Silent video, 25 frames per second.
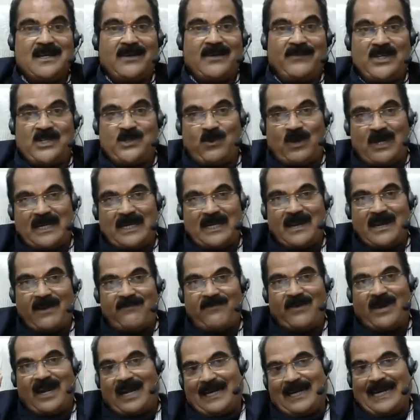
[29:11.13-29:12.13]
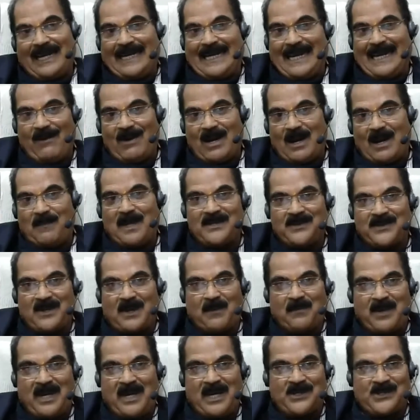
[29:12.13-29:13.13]
which will definitely develop
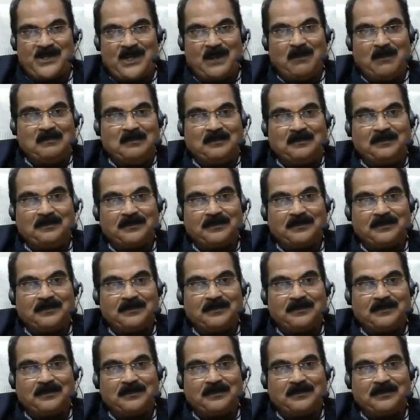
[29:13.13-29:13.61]
entrepreneurship,